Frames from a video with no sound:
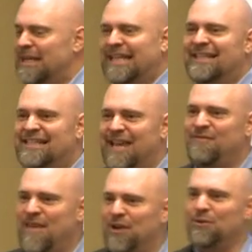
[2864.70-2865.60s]
can say
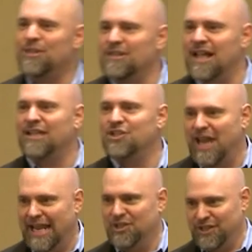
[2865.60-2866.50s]
federal lunch
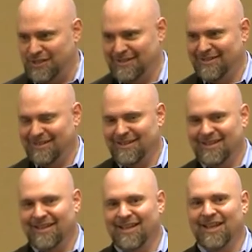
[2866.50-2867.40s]
agent,
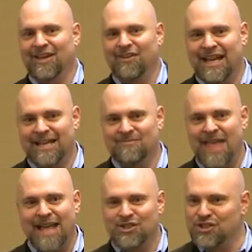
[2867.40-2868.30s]
right?
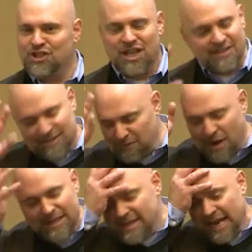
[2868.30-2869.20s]
That should just,
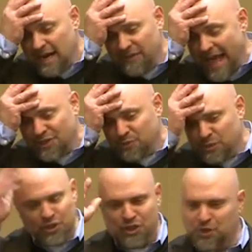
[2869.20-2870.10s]
right there,
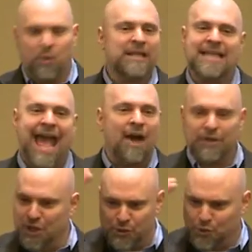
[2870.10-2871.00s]
we should just quit now
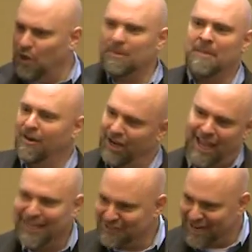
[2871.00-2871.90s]
and go storm the
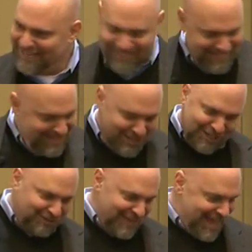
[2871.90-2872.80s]
barricades, right?
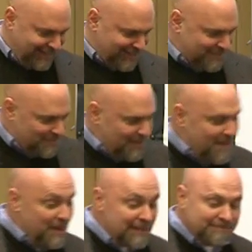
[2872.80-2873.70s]
Just for that alone.
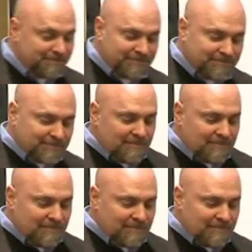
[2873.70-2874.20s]
But